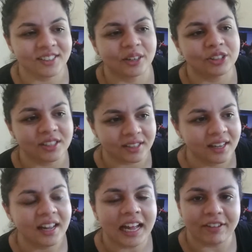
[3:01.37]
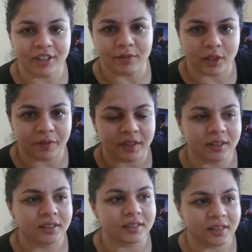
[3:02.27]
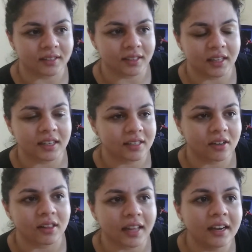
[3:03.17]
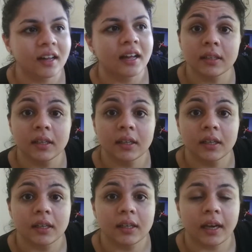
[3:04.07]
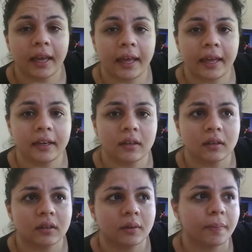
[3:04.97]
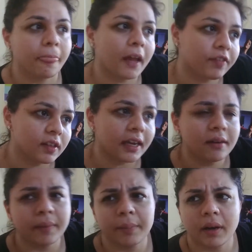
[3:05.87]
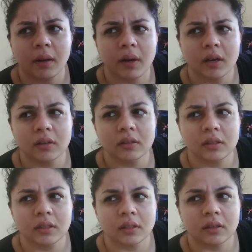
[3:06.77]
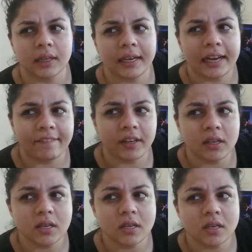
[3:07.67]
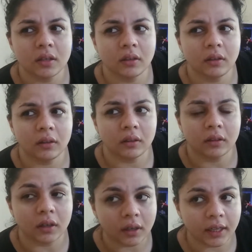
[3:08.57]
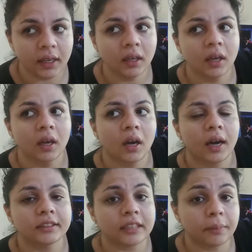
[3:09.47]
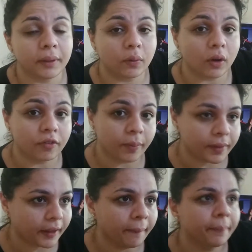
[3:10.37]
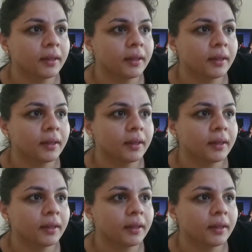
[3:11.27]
I was just having a word with her discussing things and all that and um, after that about uh, 11.30 I start my walk from there